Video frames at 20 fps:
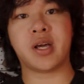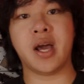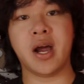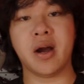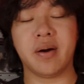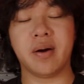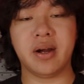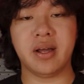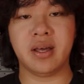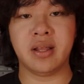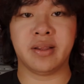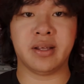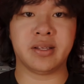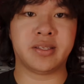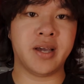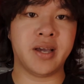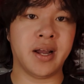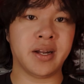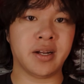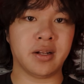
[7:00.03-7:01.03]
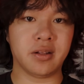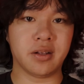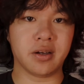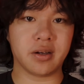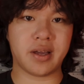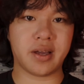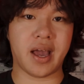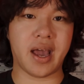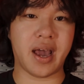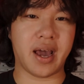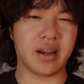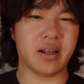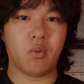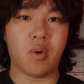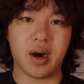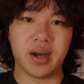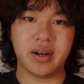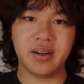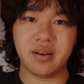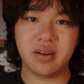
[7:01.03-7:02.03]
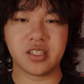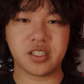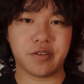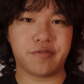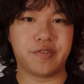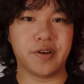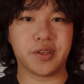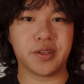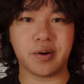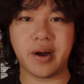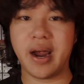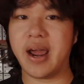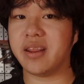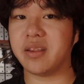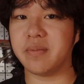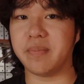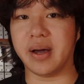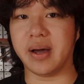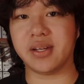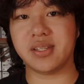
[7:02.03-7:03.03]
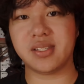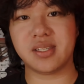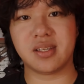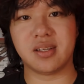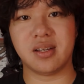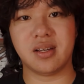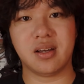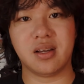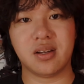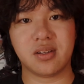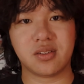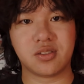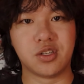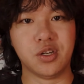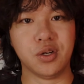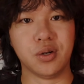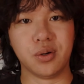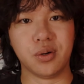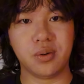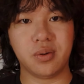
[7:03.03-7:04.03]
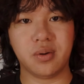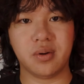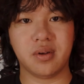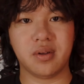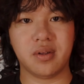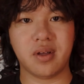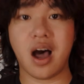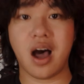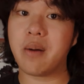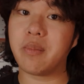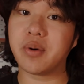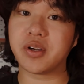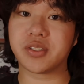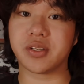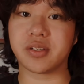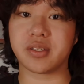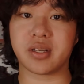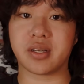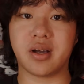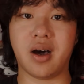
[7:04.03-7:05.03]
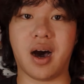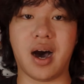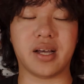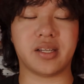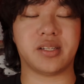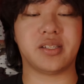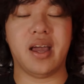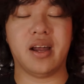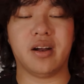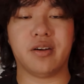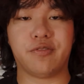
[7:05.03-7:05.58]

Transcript: carry, they tend to look at, one, does it fit their hand the best? Two, how much does it cost? And